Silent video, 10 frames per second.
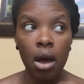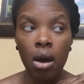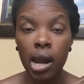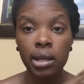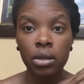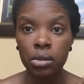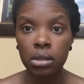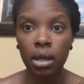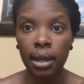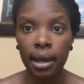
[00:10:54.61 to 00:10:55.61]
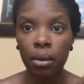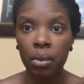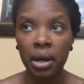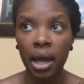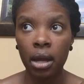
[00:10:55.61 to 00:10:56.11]
all I do is light
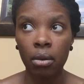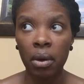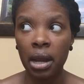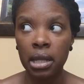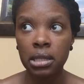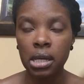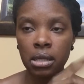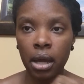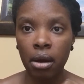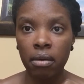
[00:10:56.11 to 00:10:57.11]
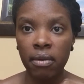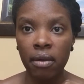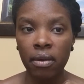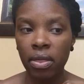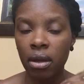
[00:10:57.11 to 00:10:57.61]
one candle and it takes care of
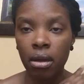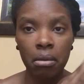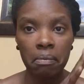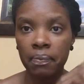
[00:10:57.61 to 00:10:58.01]
everything.